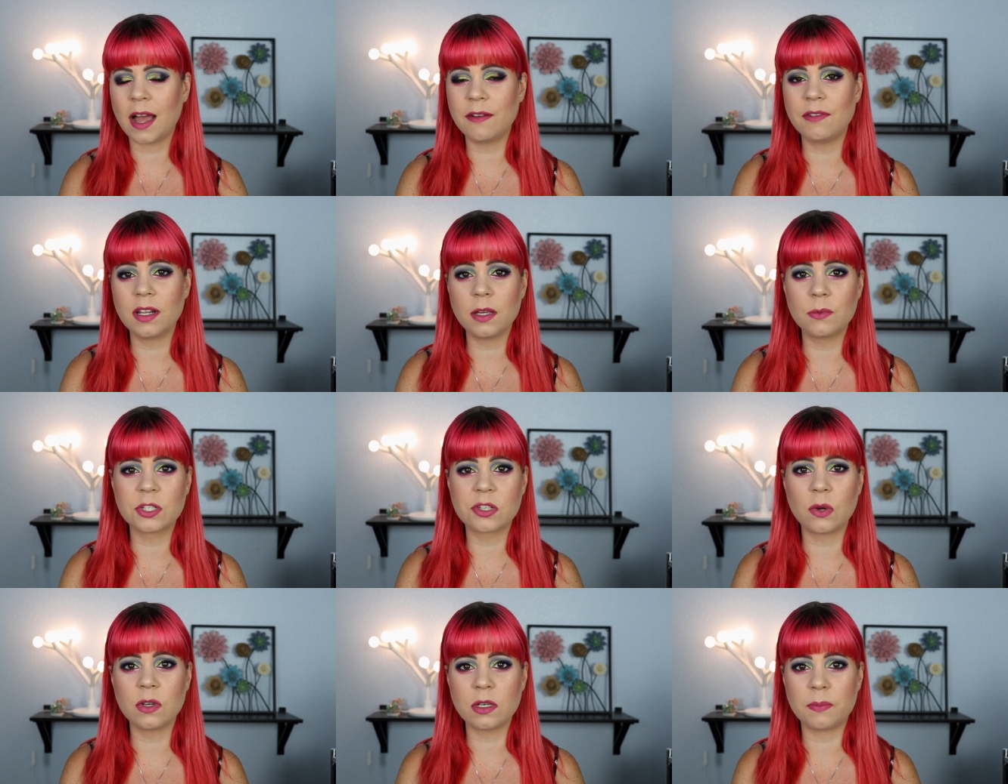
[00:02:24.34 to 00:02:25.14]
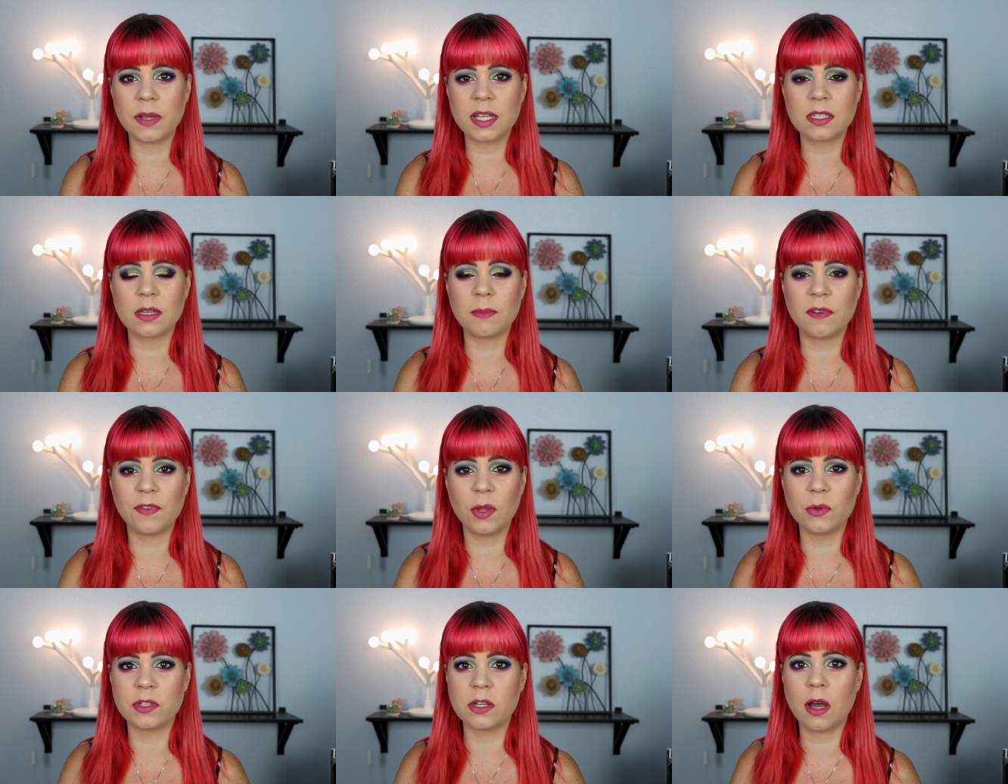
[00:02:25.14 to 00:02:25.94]
I really was going to pick some
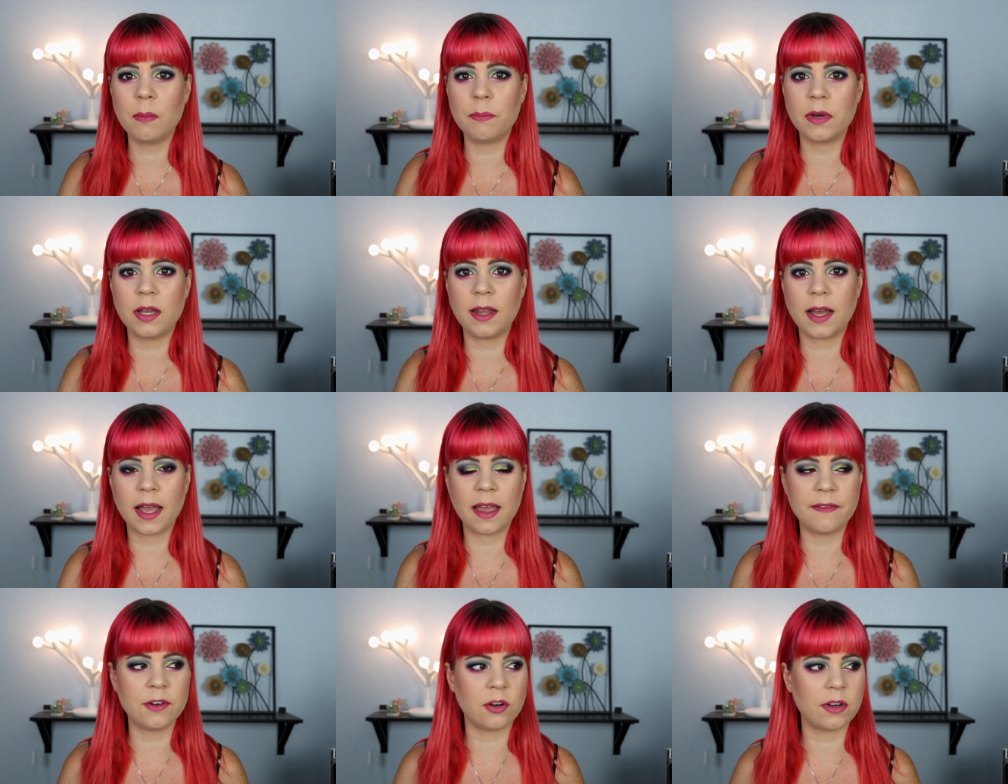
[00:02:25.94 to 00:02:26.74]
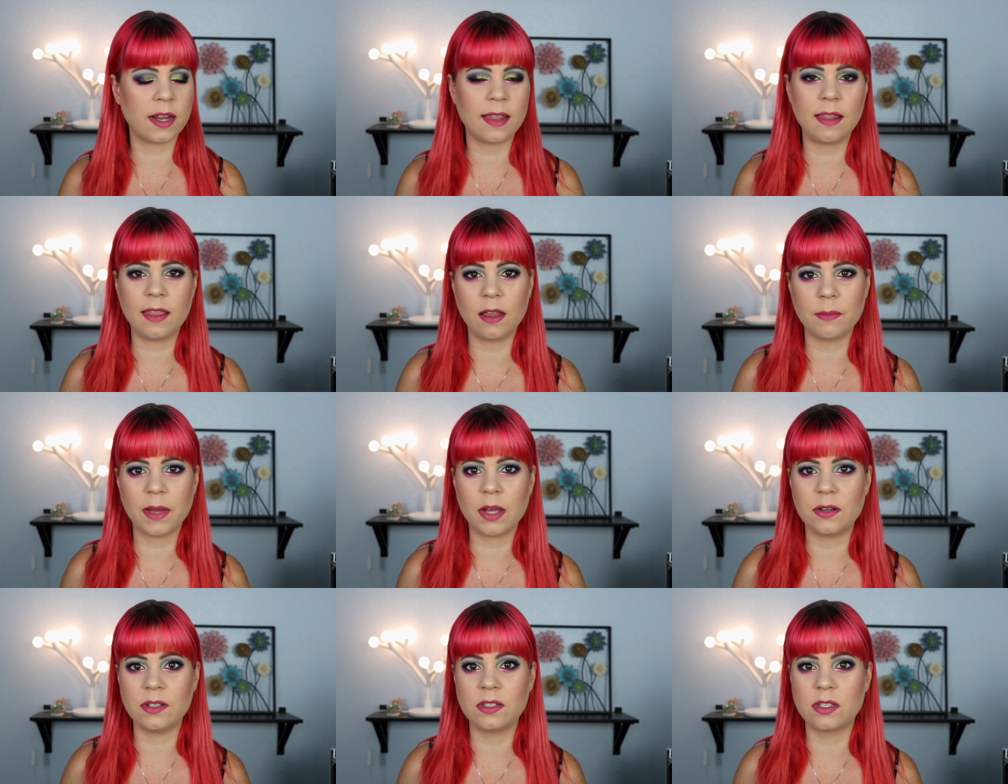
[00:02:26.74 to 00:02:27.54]
of those up, but I haven't heard anything
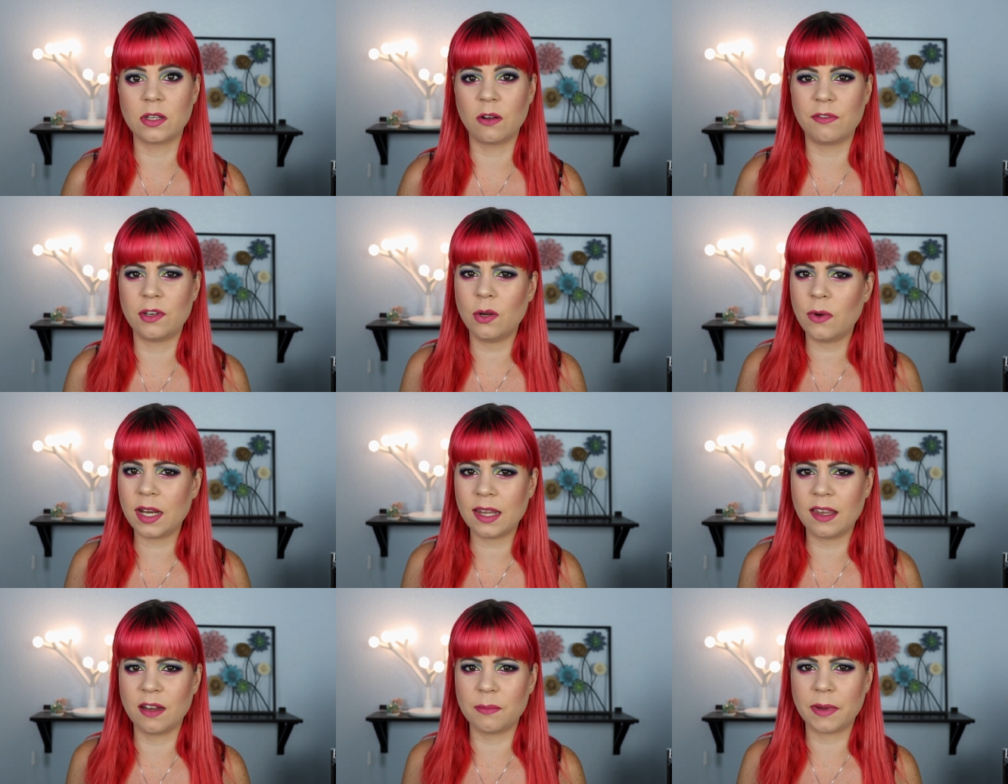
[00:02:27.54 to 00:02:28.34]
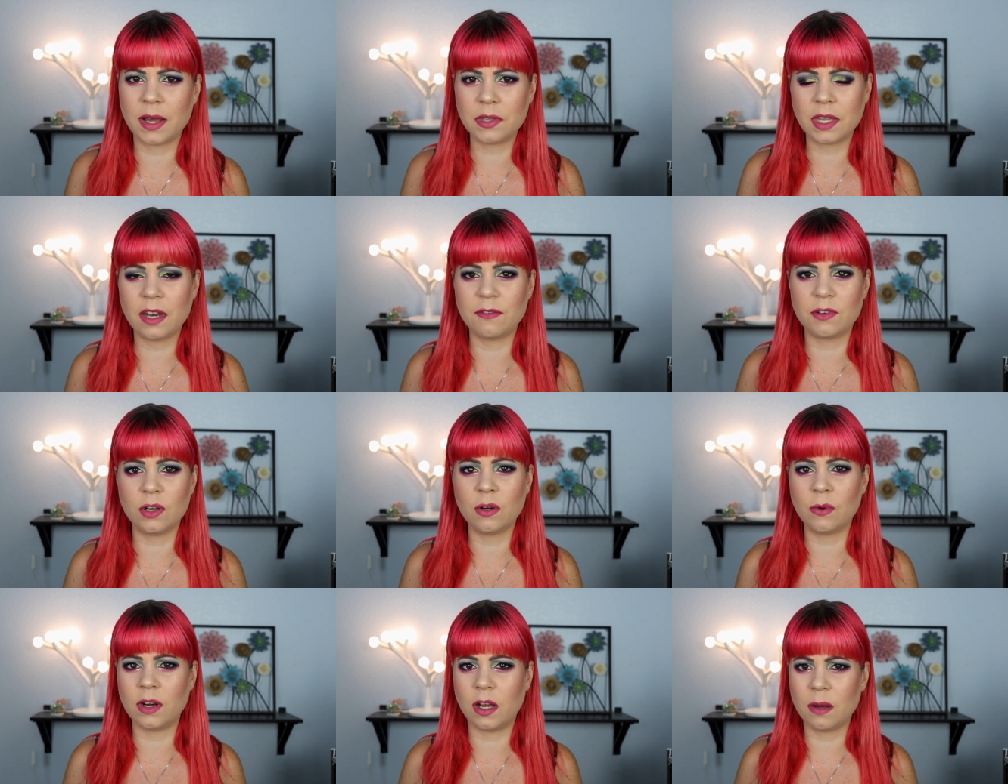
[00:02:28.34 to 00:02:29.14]
about it. So if you know anything about that, if
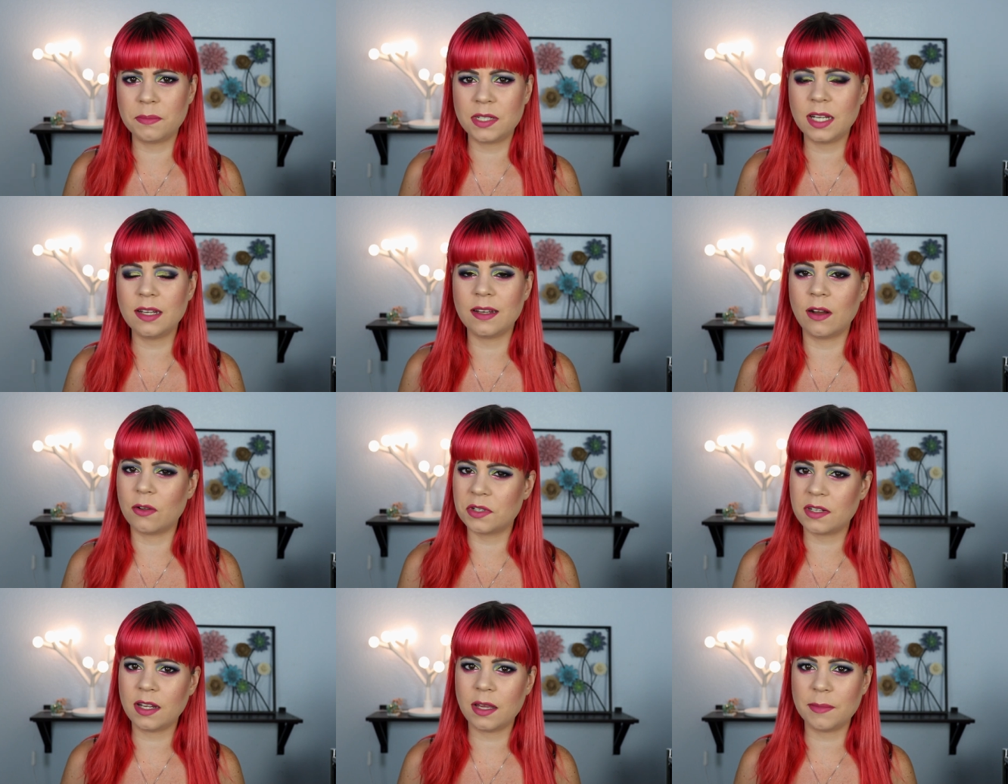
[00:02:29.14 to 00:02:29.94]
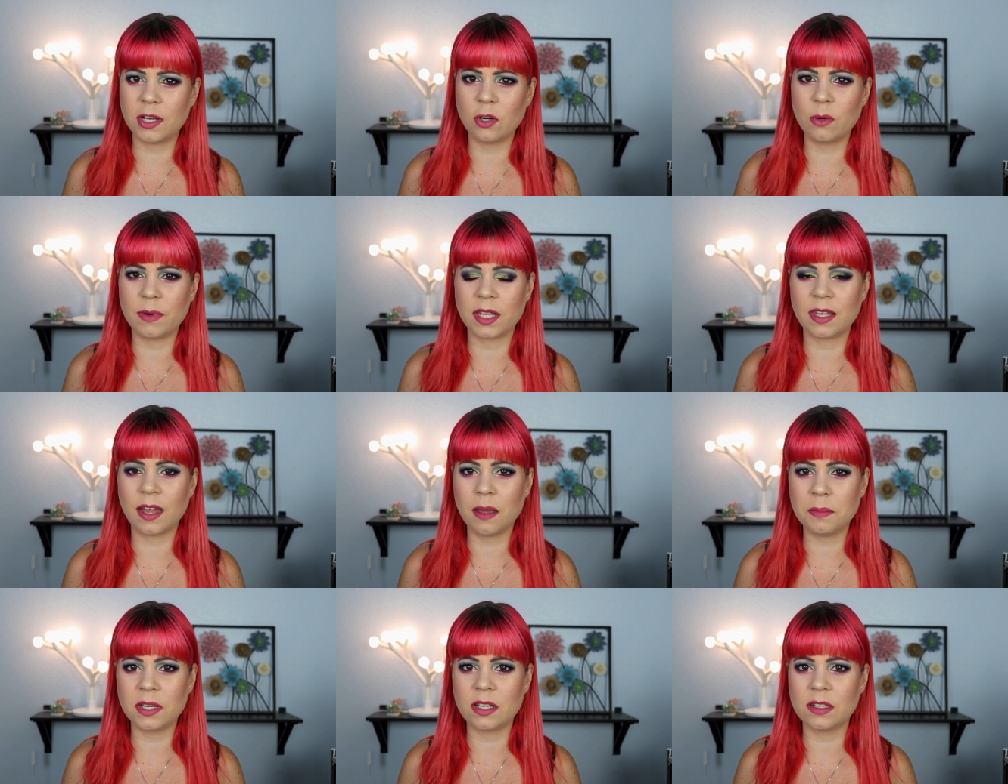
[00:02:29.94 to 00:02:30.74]
you know an update, also let me know about
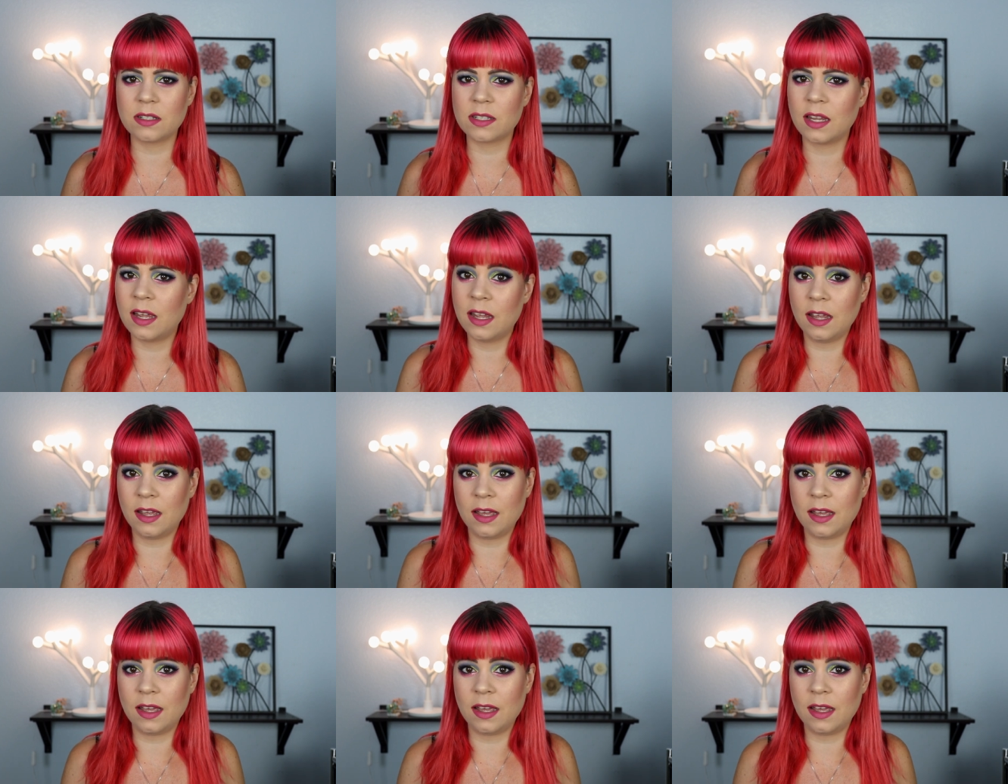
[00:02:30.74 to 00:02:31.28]
that because